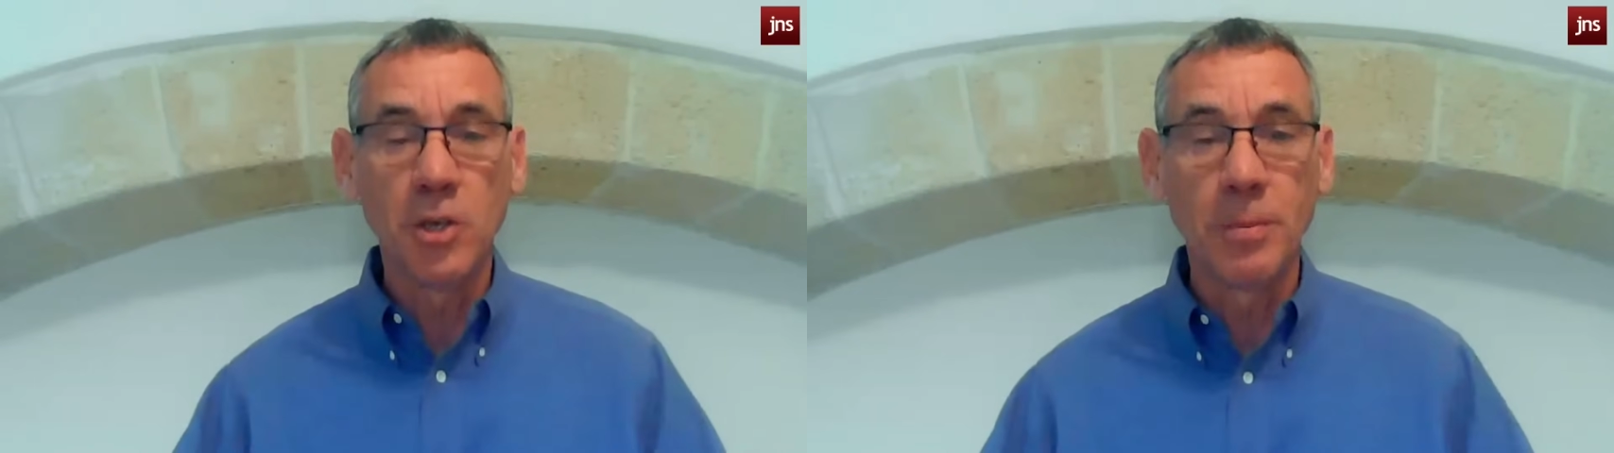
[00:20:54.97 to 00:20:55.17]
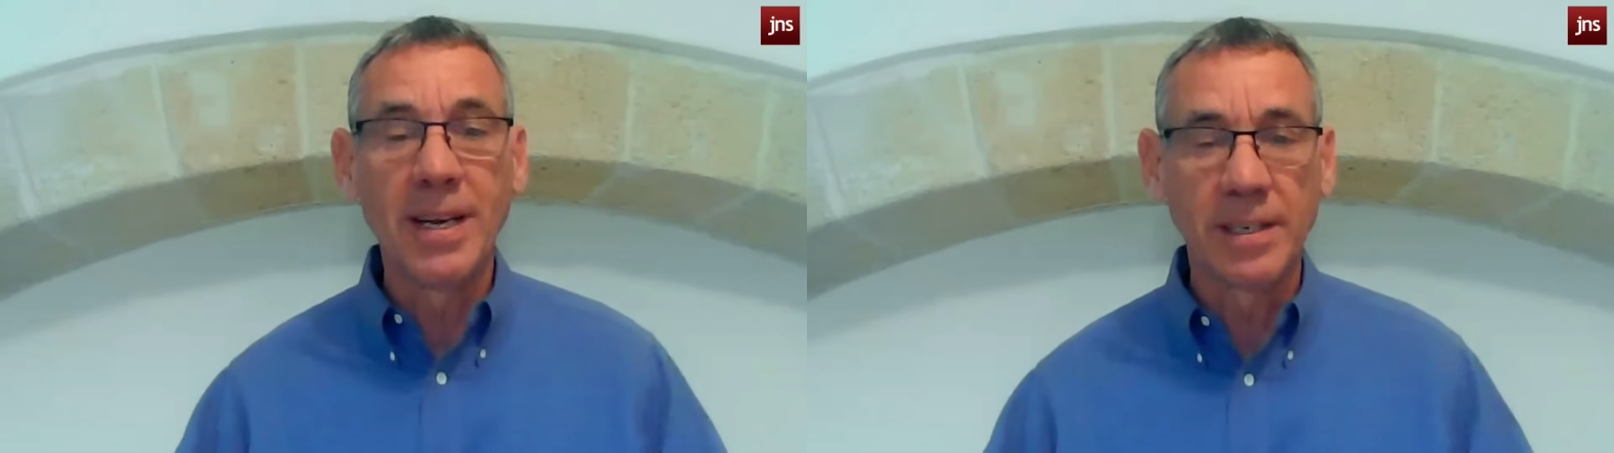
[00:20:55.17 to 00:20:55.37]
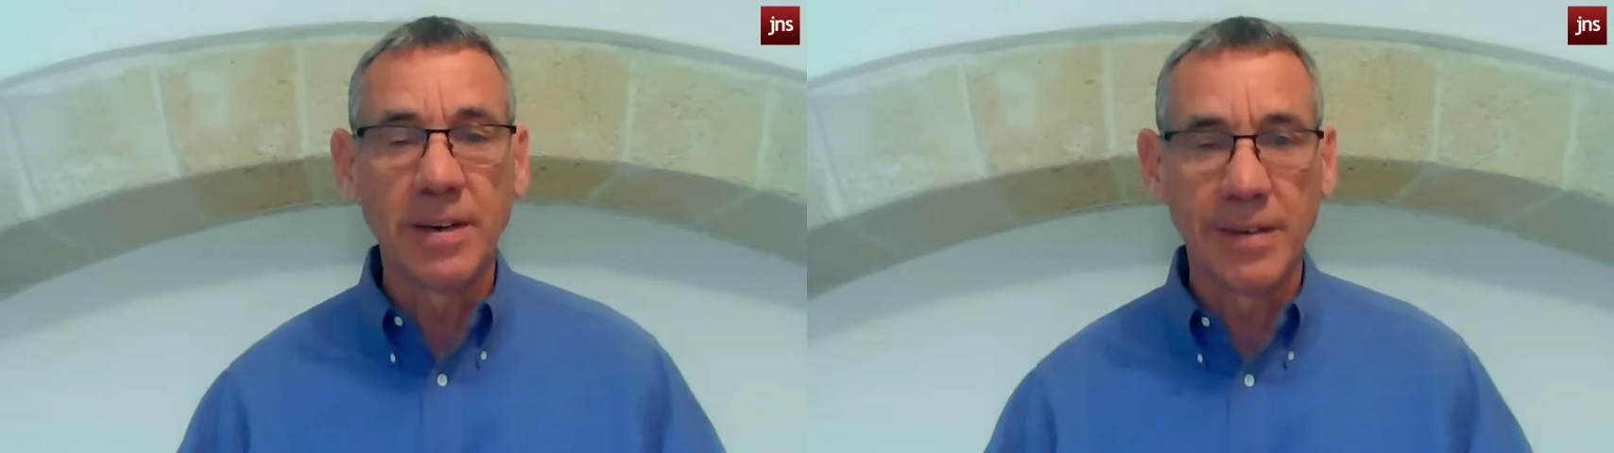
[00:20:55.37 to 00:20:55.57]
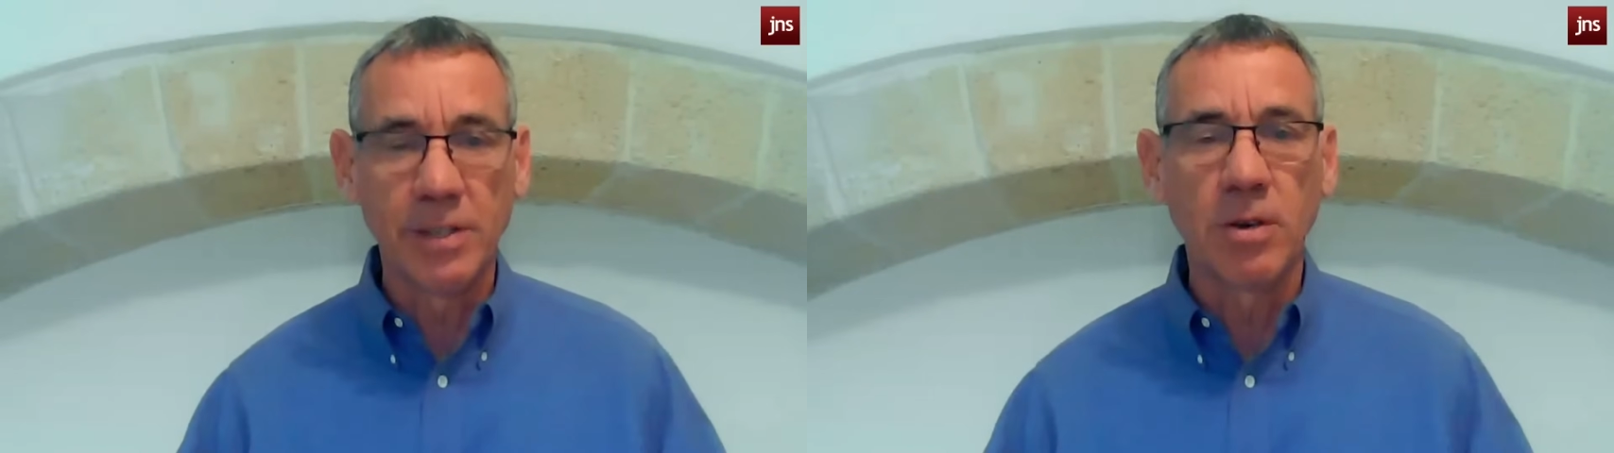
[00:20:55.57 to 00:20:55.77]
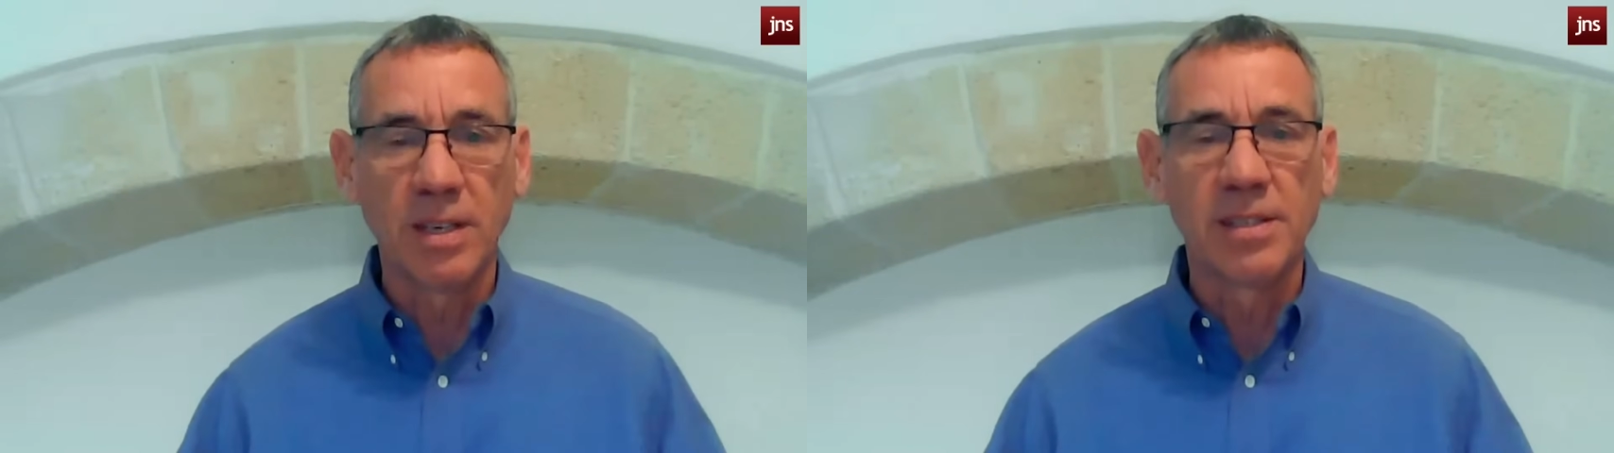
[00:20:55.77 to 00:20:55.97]

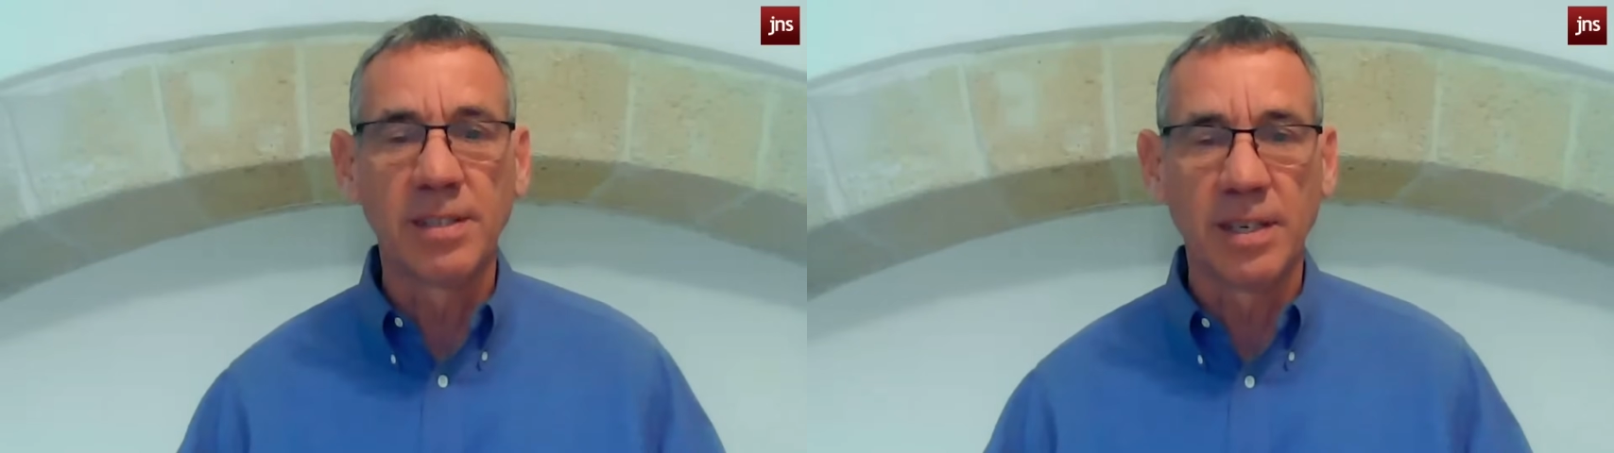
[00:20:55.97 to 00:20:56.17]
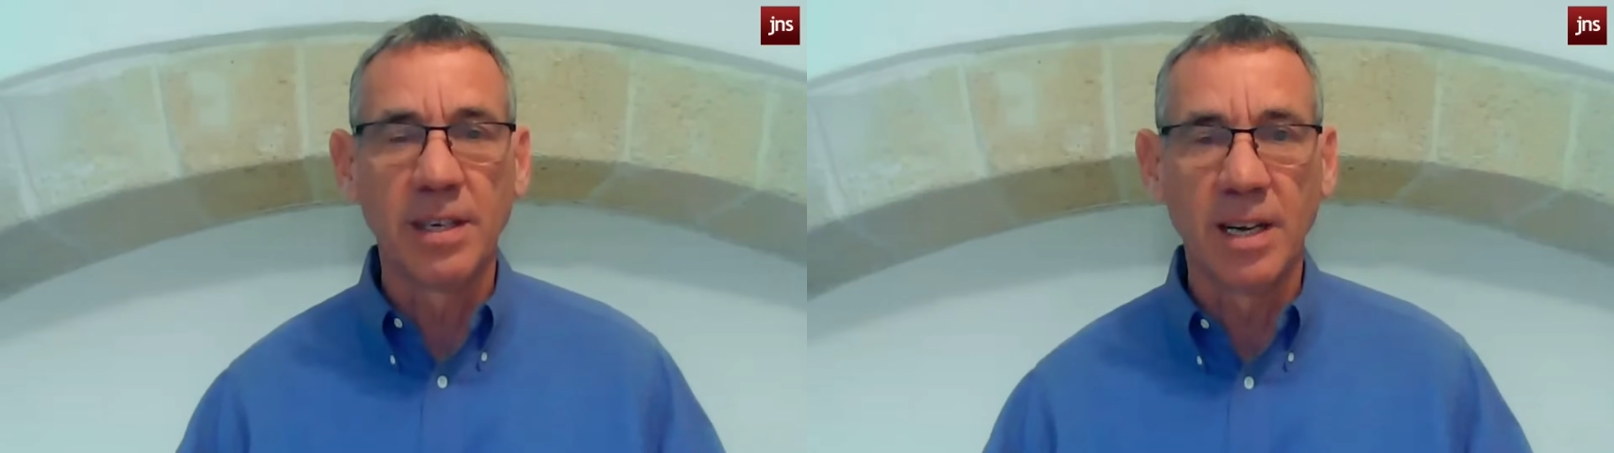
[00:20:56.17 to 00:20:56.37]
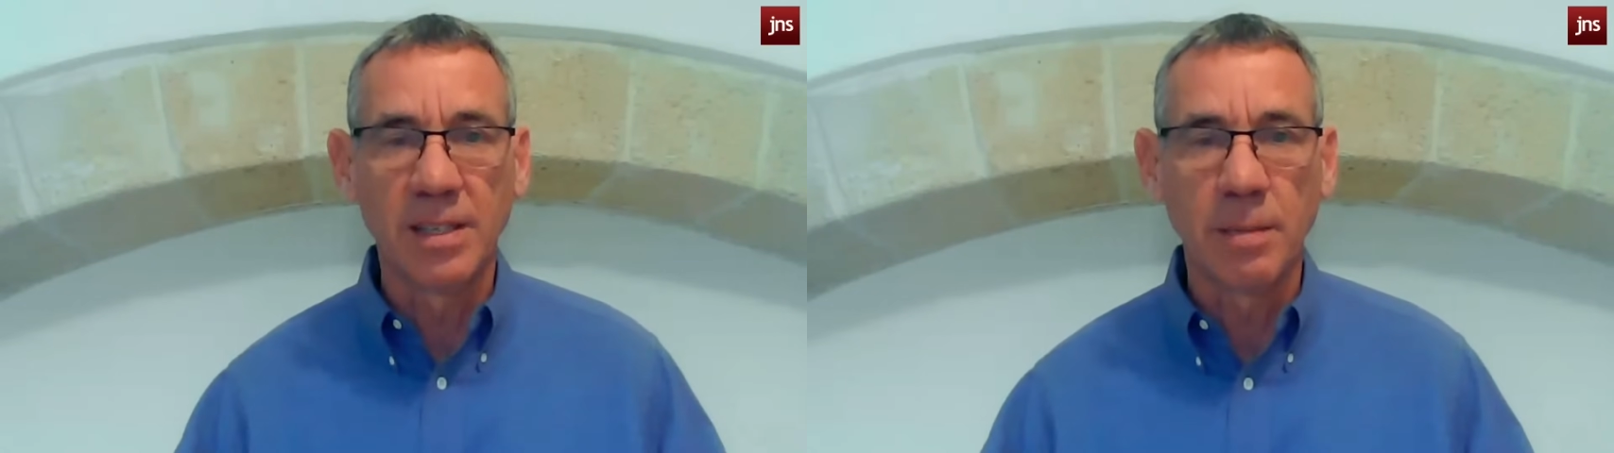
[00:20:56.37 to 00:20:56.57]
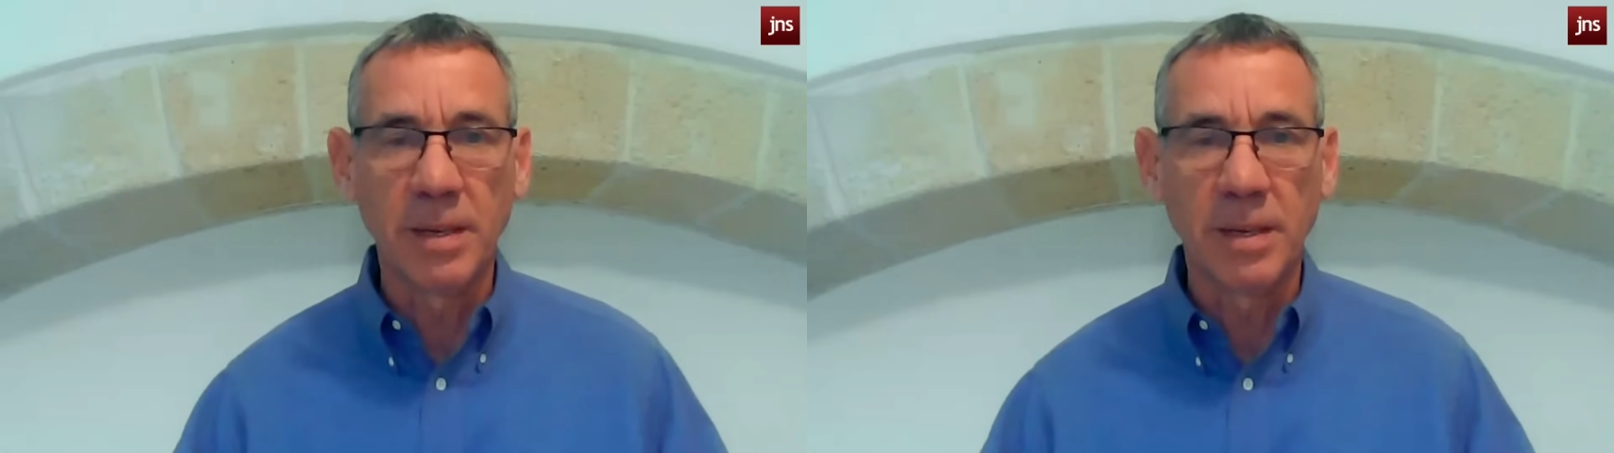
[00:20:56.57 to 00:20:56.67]
humanitarian crisis in Gaza,